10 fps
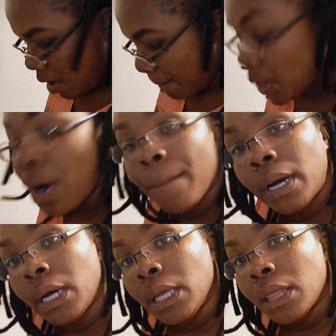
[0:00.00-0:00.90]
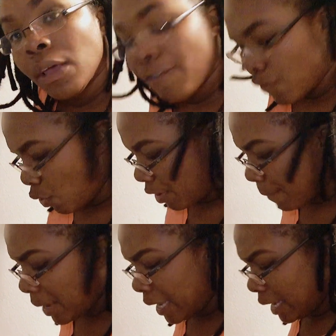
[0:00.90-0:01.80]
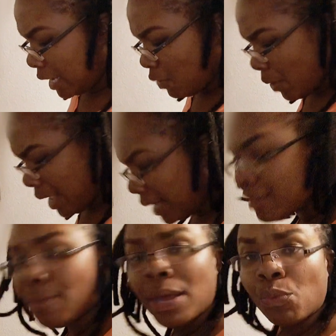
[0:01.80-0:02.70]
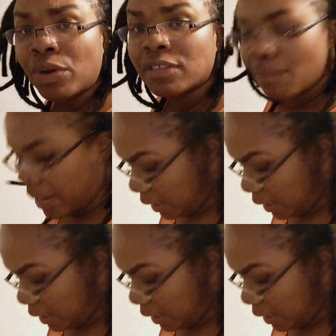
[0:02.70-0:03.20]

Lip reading: per month for it. But anyway, it doesn't matter where somebody